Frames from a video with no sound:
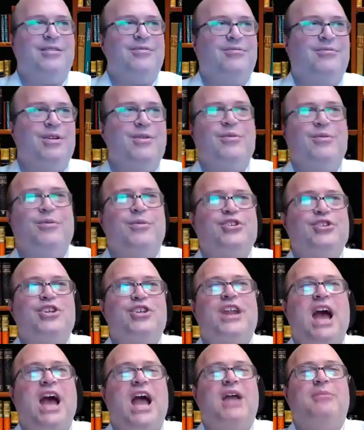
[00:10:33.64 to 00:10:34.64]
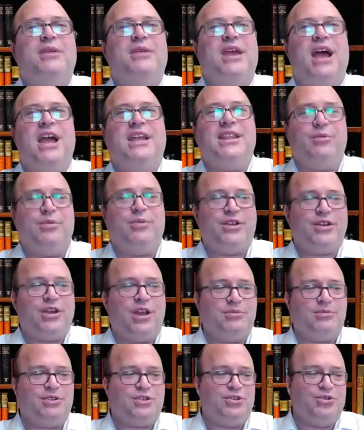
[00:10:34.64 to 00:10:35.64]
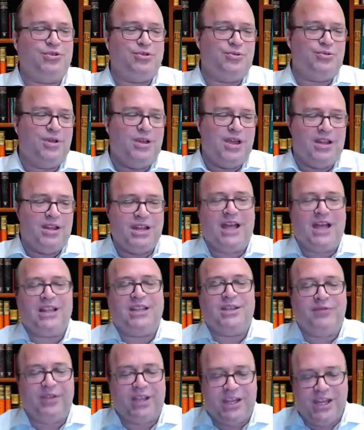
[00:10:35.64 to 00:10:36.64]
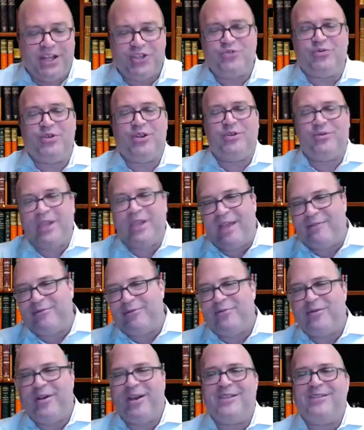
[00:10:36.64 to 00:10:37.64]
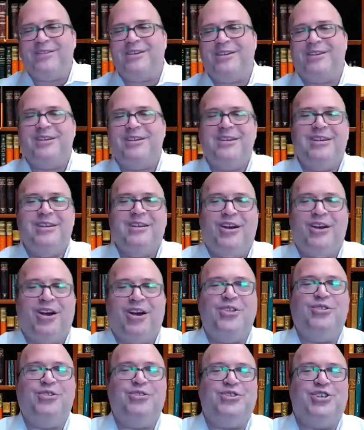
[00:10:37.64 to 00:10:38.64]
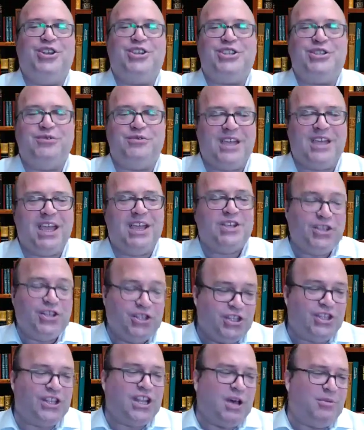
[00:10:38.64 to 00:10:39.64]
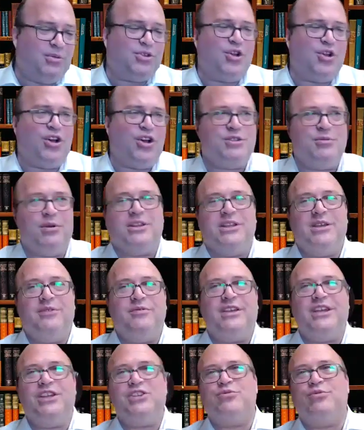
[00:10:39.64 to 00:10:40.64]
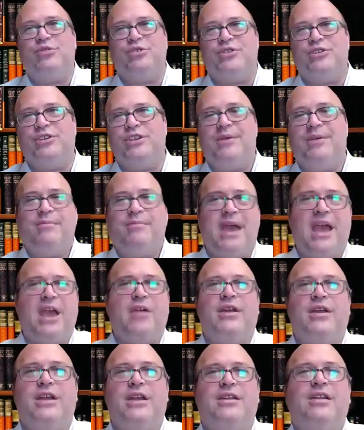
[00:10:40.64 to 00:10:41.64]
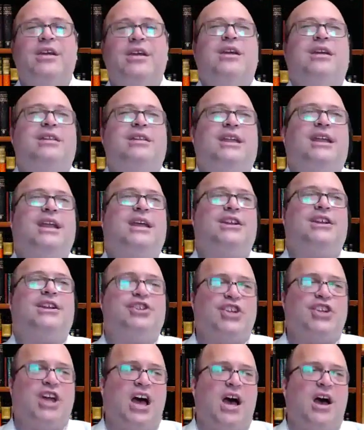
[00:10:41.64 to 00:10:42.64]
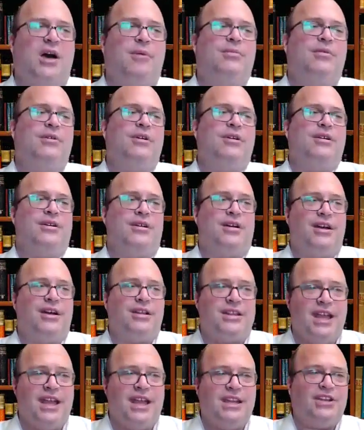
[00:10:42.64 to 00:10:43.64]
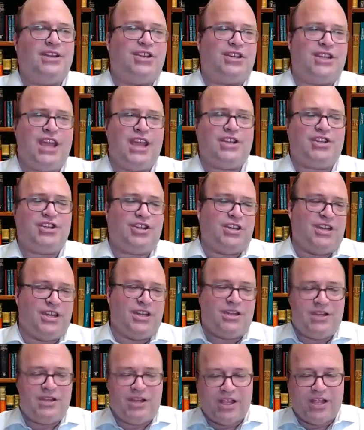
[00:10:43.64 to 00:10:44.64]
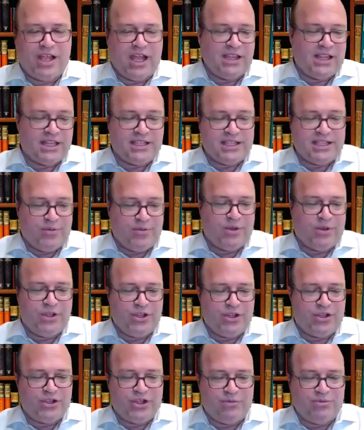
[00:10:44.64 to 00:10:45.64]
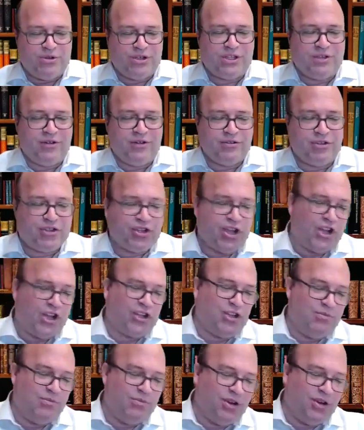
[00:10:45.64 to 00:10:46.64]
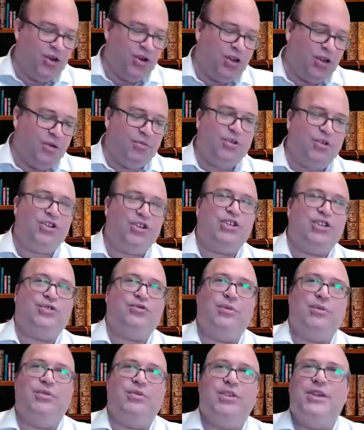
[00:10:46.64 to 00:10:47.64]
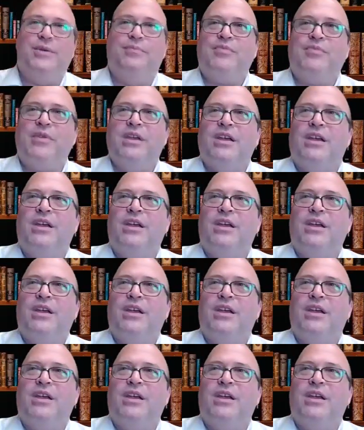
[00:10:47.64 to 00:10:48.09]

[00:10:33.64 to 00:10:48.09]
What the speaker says: We shouldn't hide behind that when it comes to not living in Israel. We have to find other justifications. And the Talmud talks about leaving Israel to get married, to get a job, to get an education. And again, that's not really the subject of our discussion, but it all emerges from the